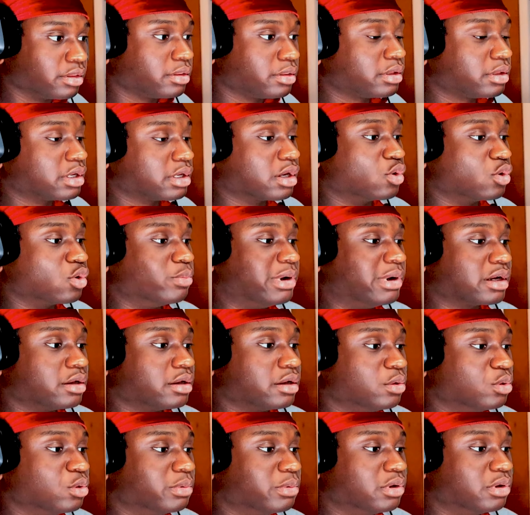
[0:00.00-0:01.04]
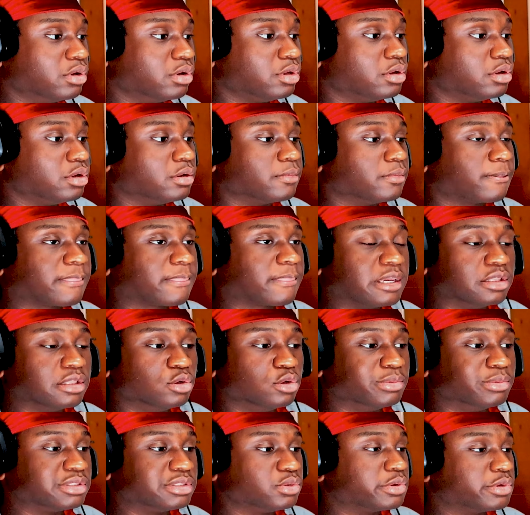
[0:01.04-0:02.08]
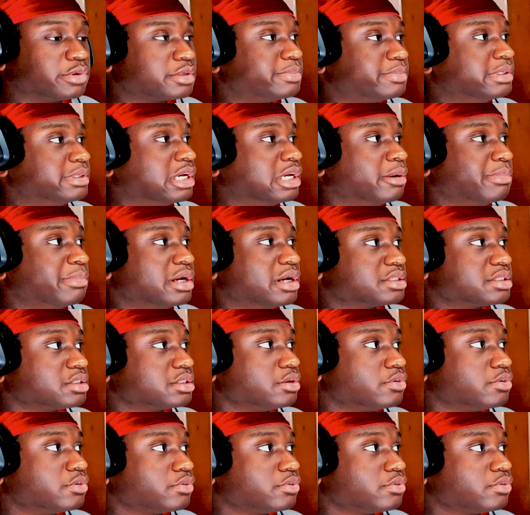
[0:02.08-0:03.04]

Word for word: I go back a little bit. Hold on. Getting a little bit too beyond myself.